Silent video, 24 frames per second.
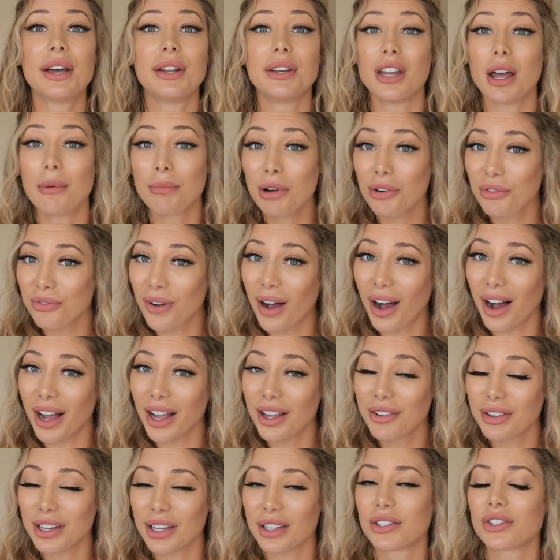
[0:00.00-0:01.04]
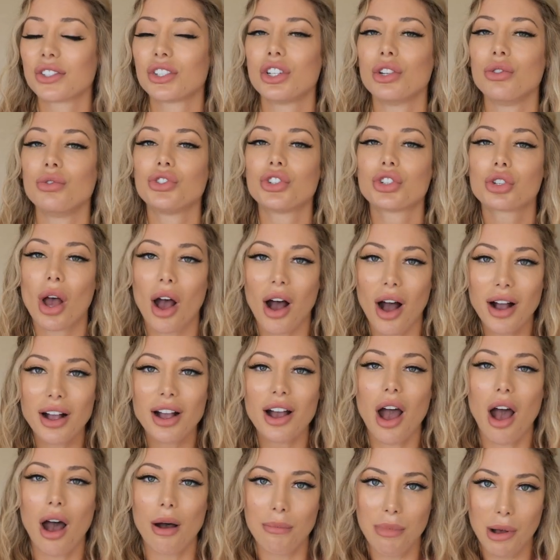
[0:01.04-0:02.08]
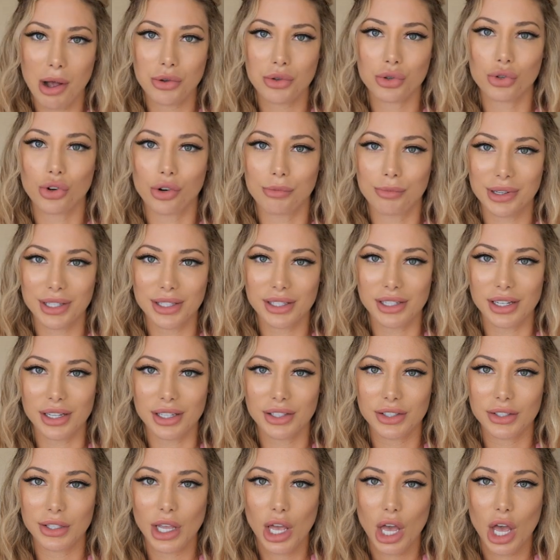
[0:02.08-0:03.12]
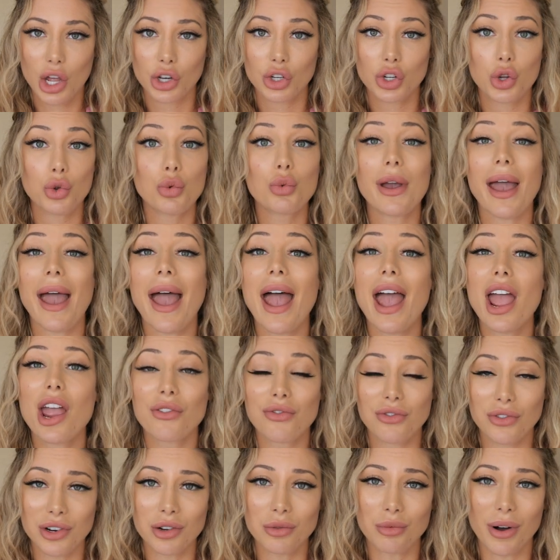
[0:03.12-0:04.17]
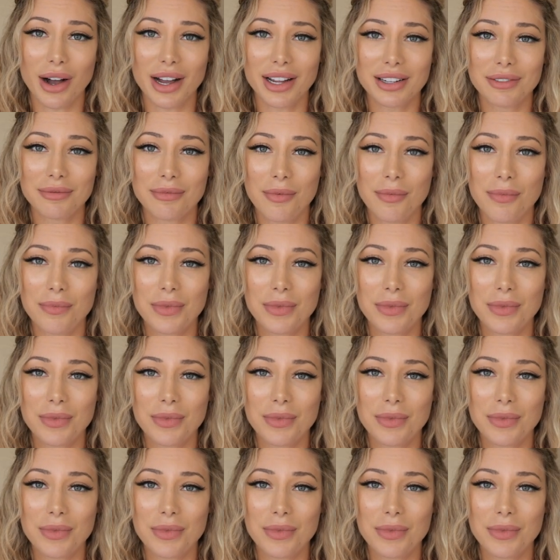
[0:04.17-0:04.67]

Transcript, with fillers: Number 5 is to talk about your business to everyone.